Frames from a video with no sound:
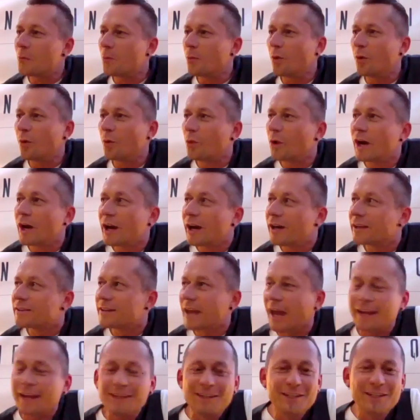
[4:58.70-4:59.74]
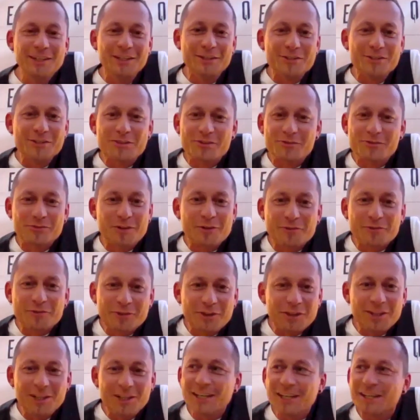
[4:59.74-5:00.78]
were 10 years,
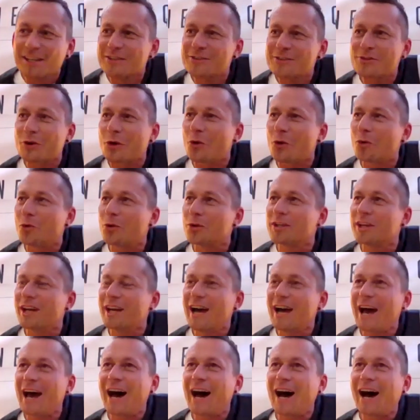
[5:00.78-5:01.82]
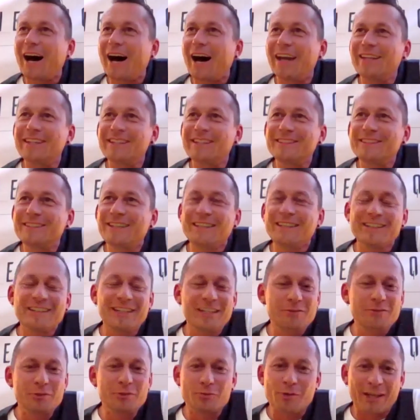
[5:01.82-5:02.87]
15 years old, I didn't
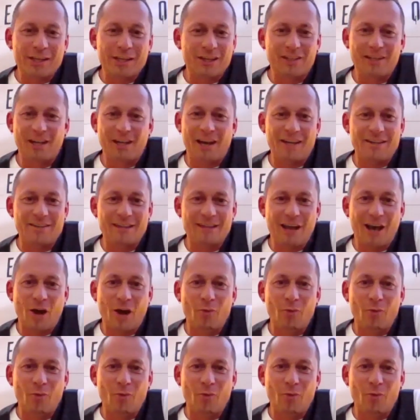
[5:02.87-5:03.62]
even recognize how